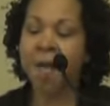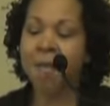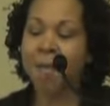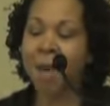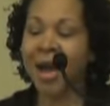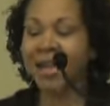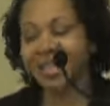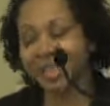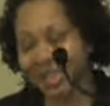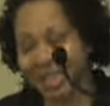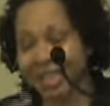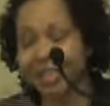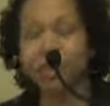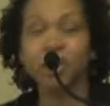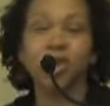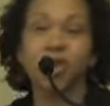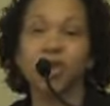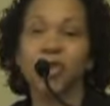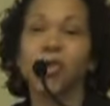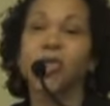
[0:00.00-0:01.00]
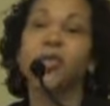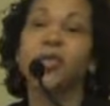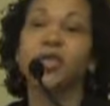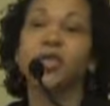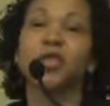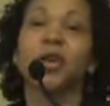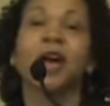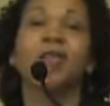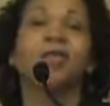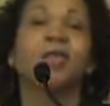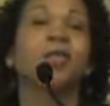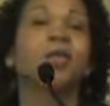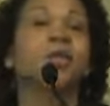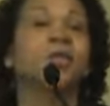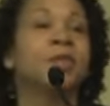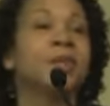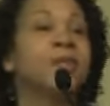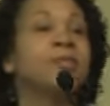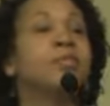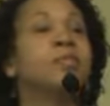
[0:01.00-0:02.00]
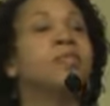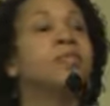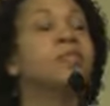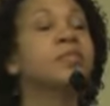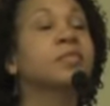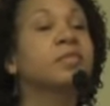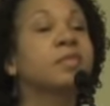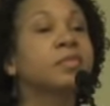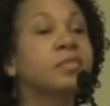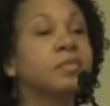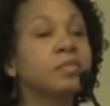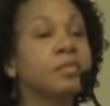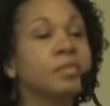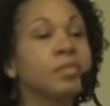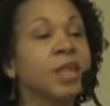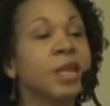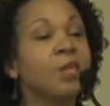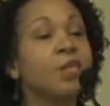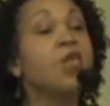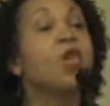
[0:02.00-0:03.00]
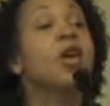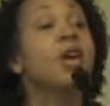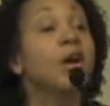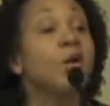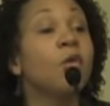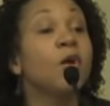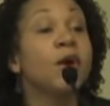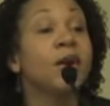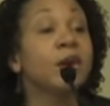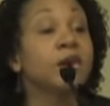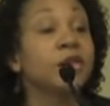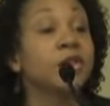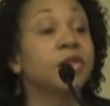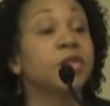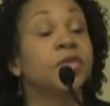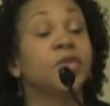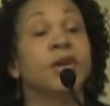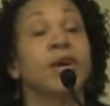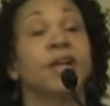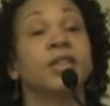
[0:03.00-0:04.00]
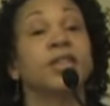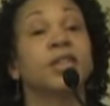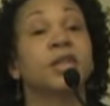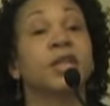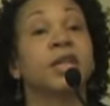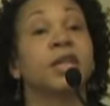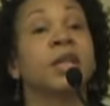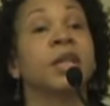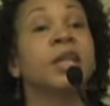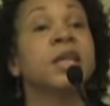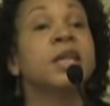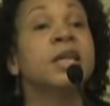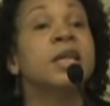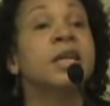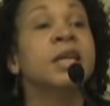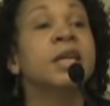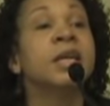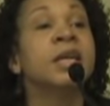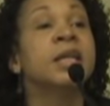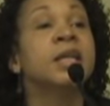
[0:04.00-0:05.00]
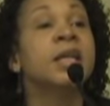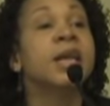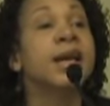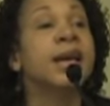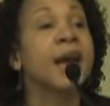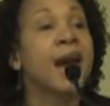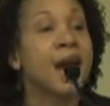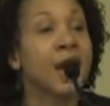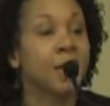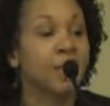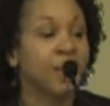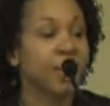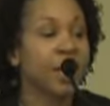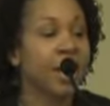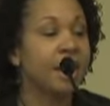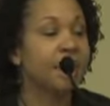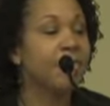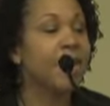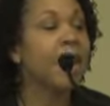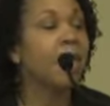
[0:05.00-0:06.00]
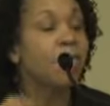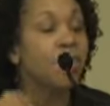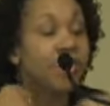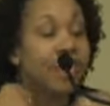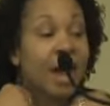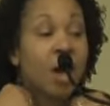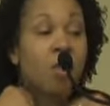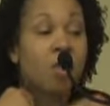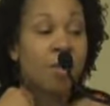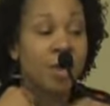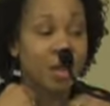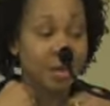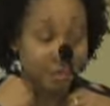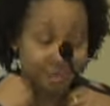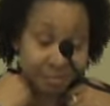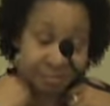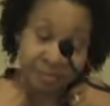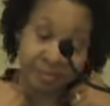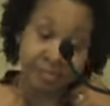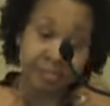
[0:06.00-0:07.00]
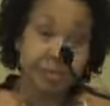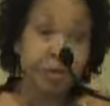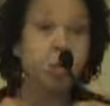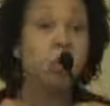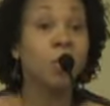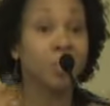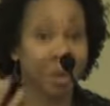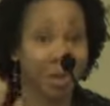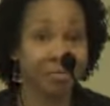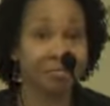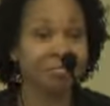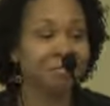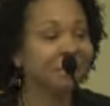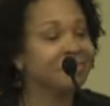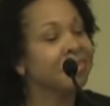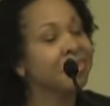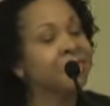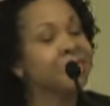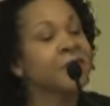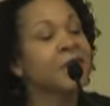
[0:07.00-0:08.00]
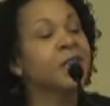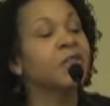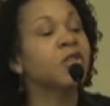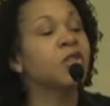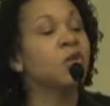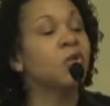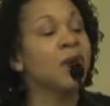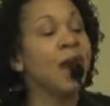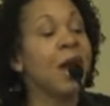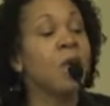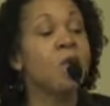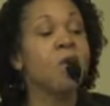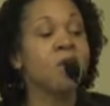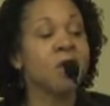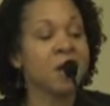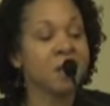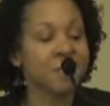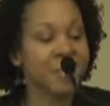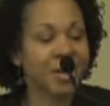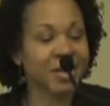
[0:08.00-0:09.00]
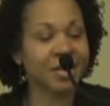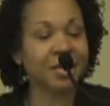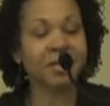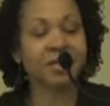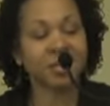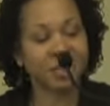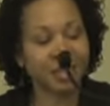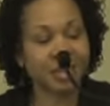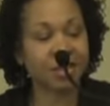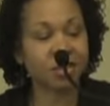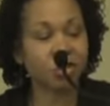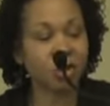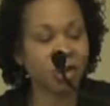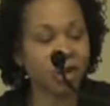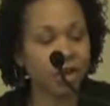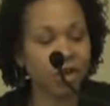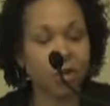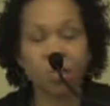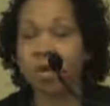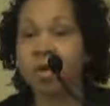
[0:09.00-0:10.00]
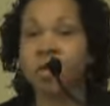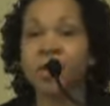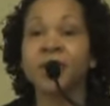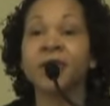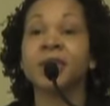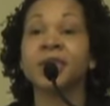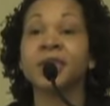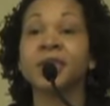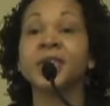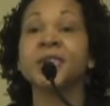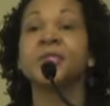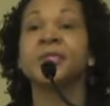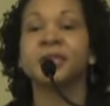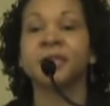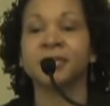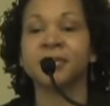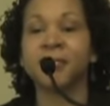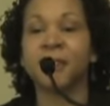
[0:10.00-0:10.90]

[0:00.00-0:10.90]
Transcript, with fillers: my sister, who was traveling with me, we were on our way to Lesotho actually, and they got up and they met without me, the women. And so when I woke up, my sister said, Joy, you know we're going to Lesotho